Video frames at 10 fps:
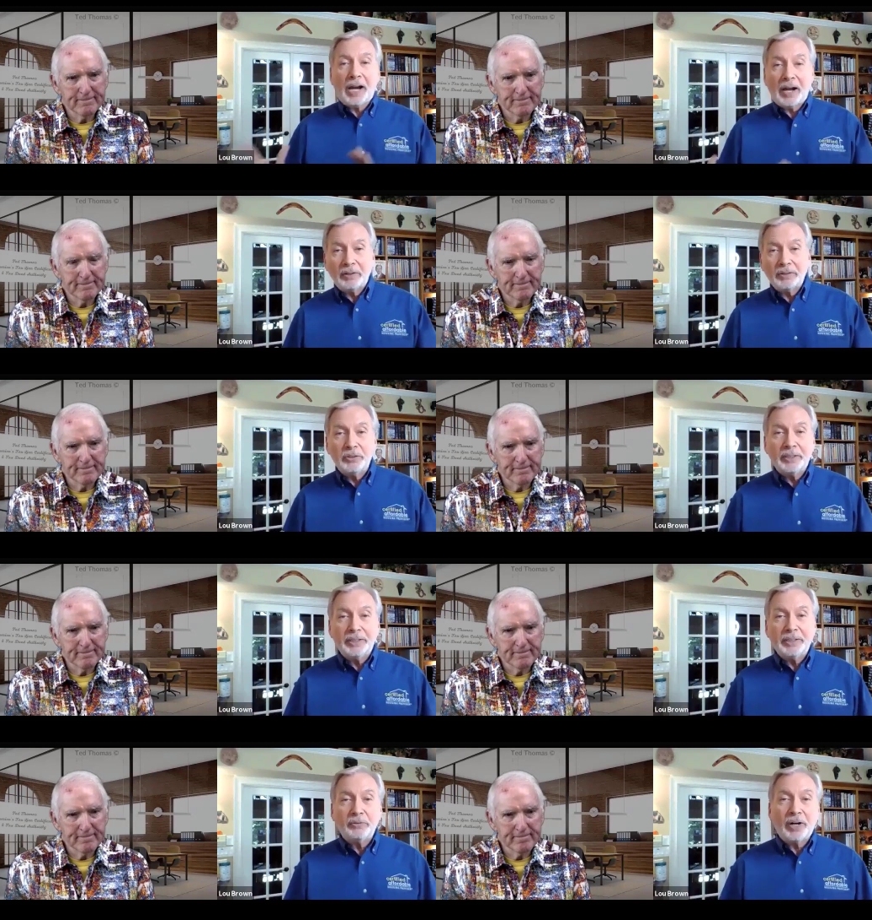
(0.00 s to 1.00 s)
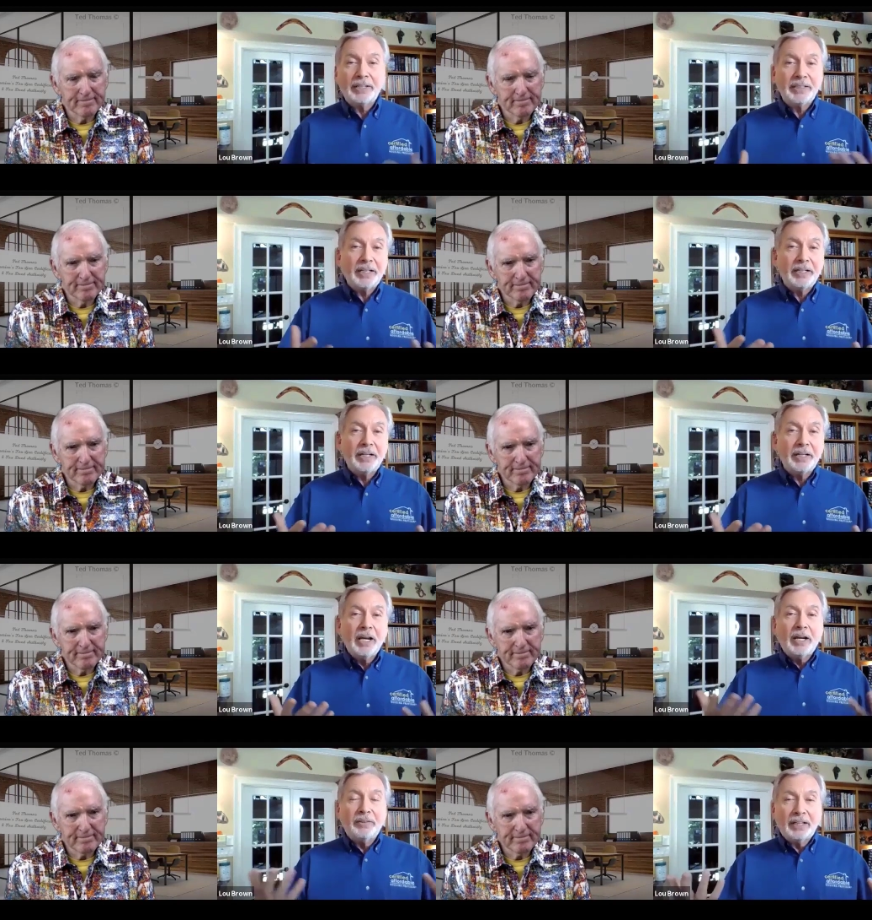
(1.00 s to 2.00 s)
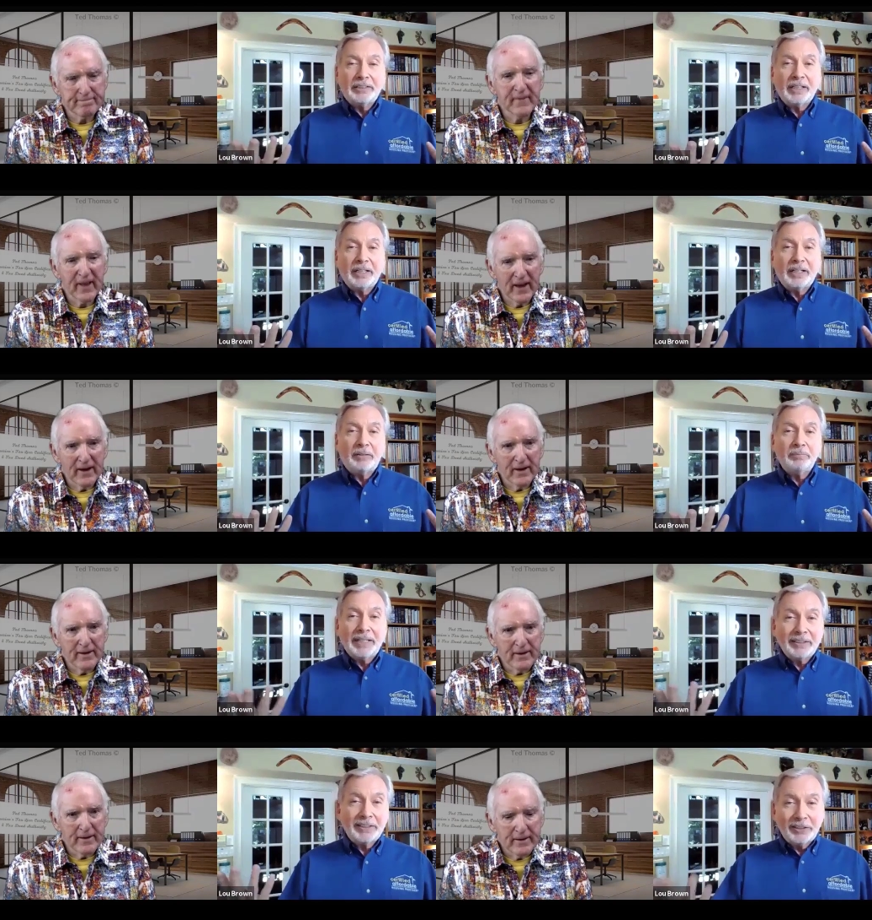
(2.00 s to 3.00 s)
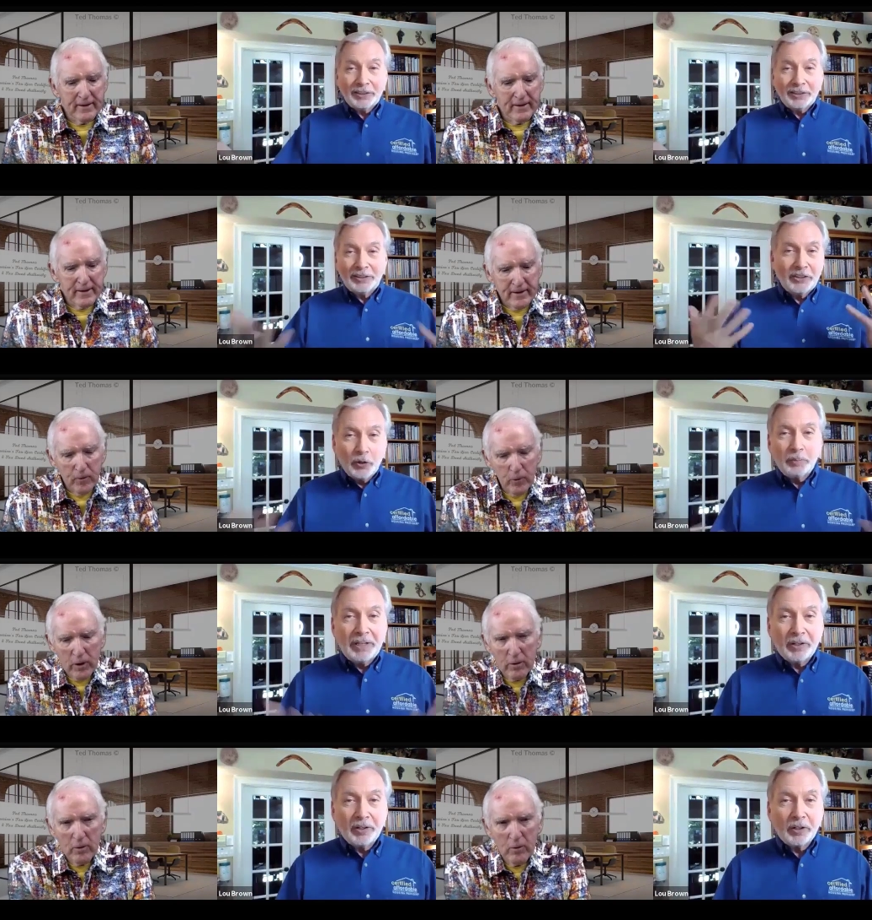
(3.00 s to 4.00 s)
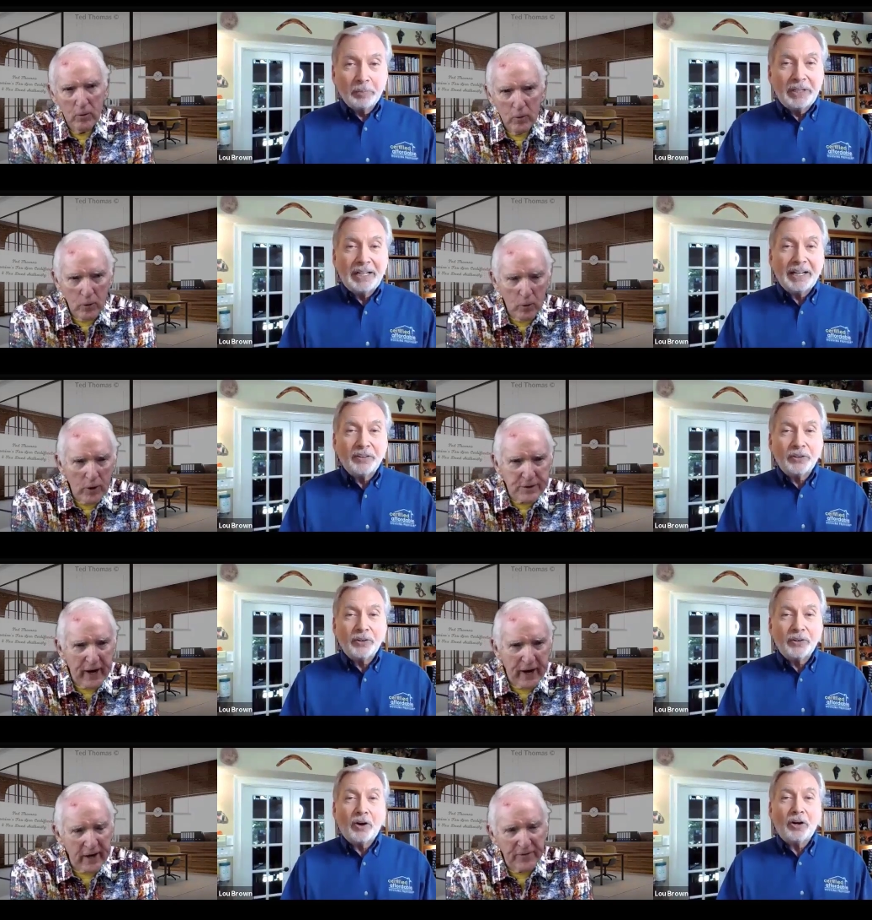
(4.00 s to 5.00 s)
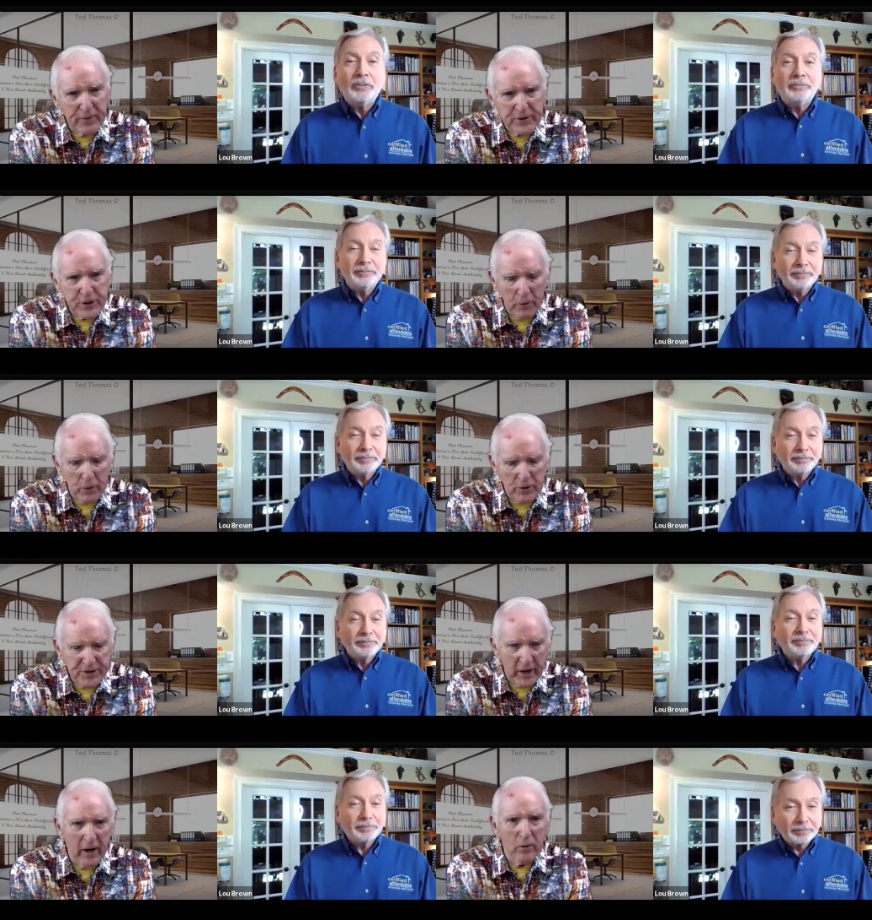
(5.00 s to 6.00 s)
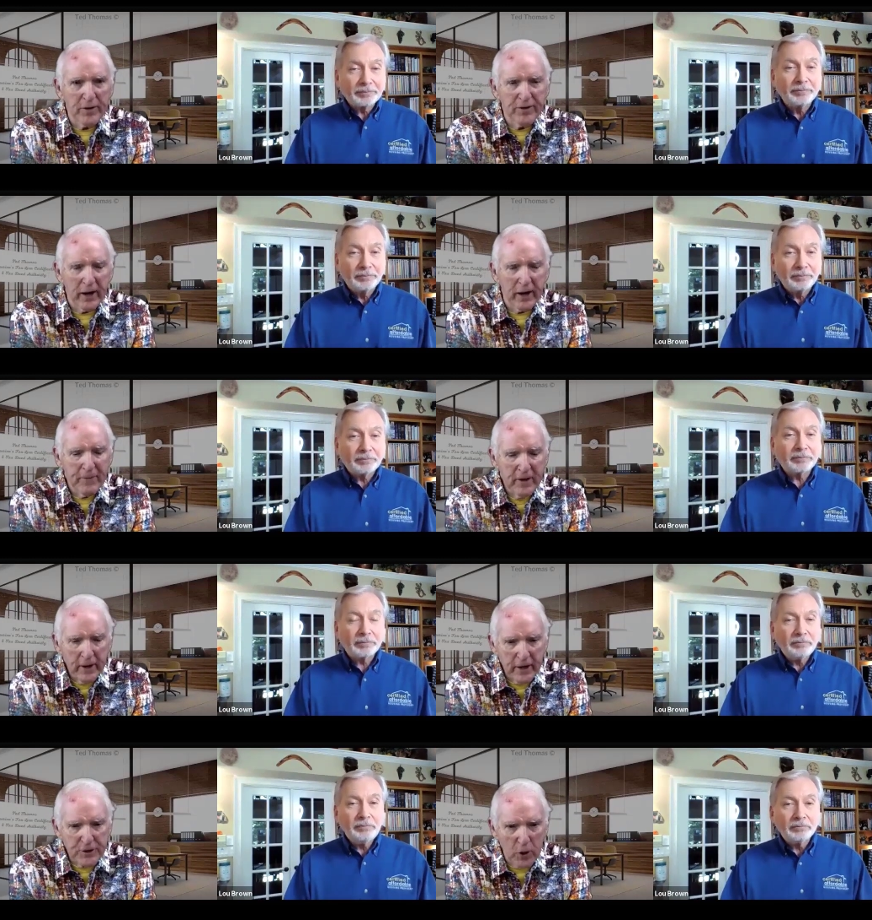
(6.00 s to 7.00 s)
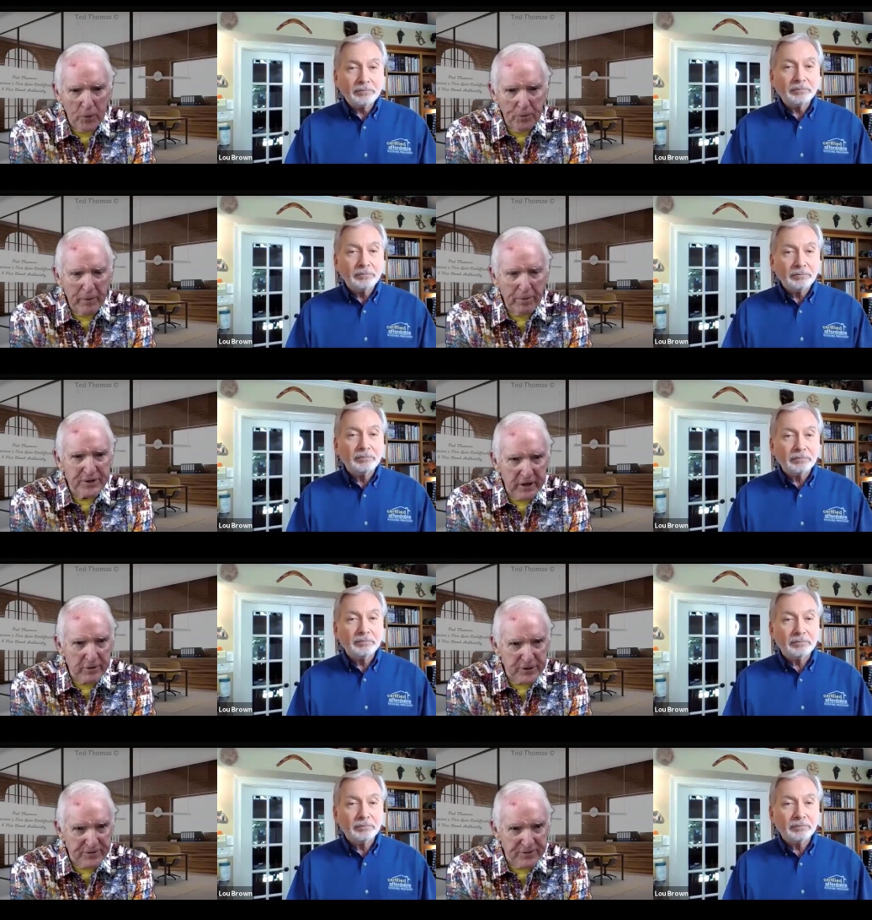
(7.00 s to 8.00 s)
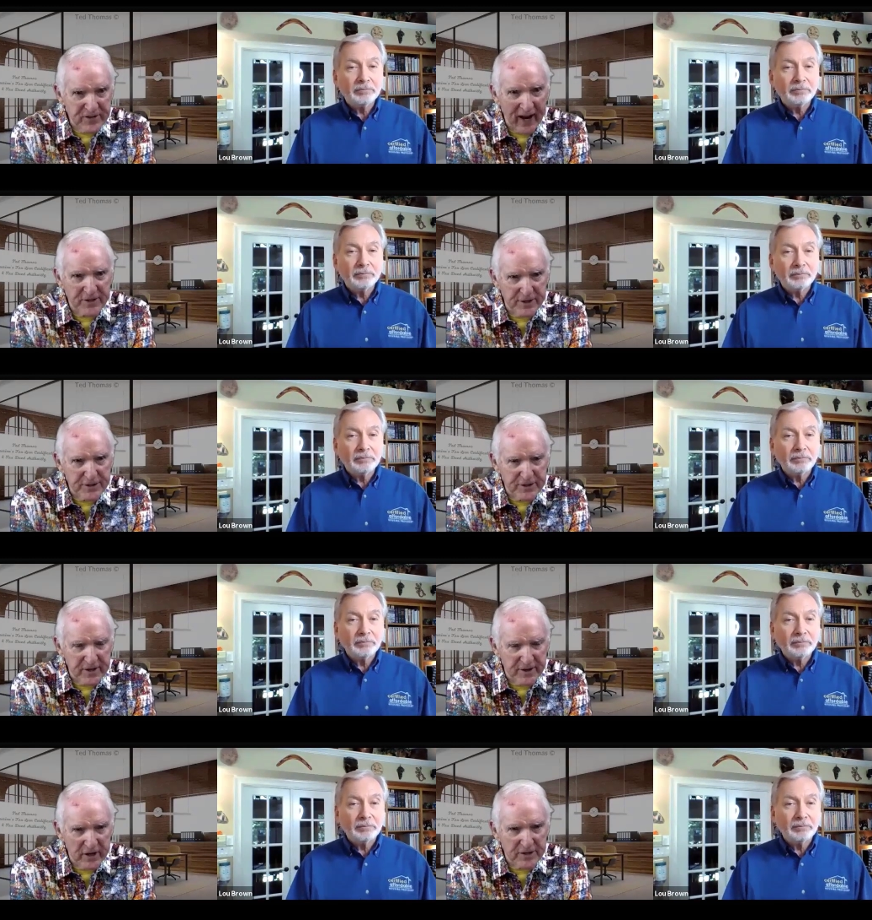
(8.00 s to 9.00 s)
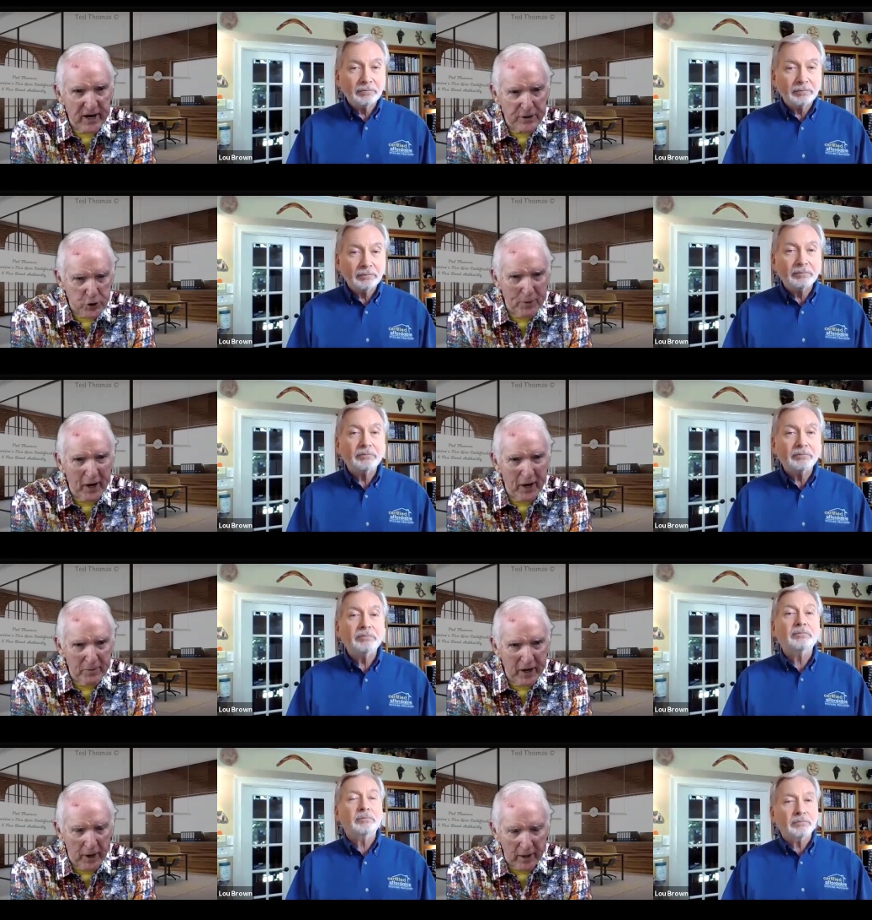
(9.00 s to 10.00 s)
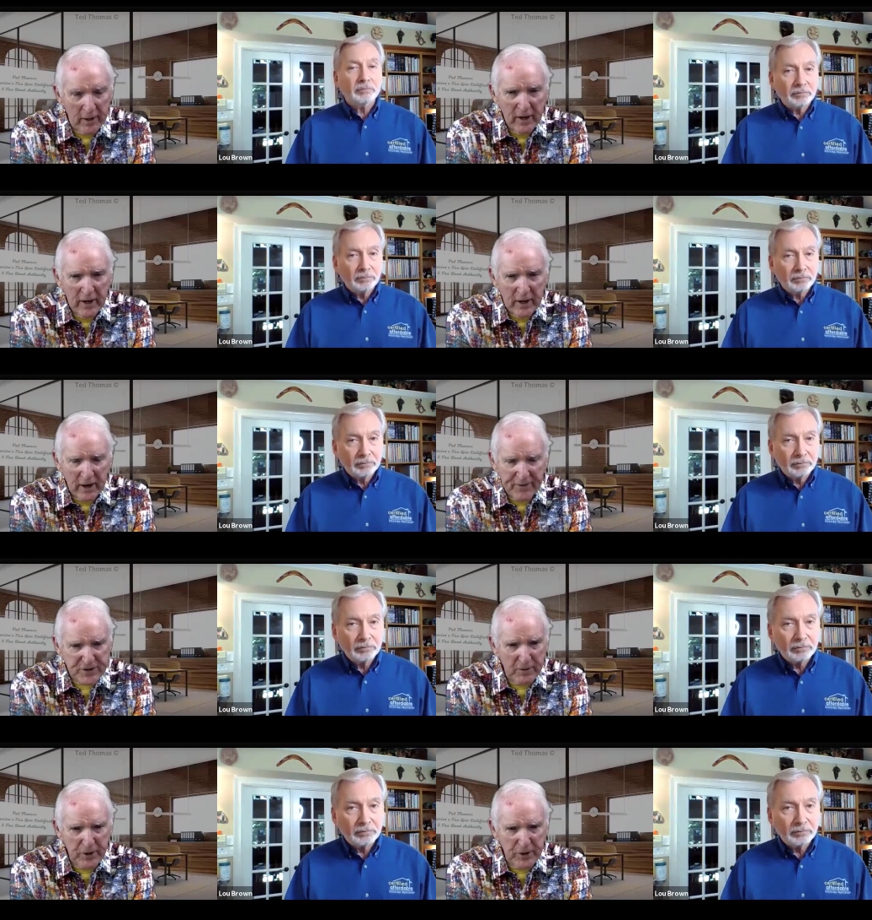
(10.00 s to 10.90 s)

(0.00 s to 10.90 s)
Speaker 1: how to do it. Right, Ted? that um, it, it, you and me we'll, are going to be together. We'll take
Speaker 2: it from the top. We'll start out with uh, and show people the secrets of tax lien certificates, and I'll show them how to make money. Now, for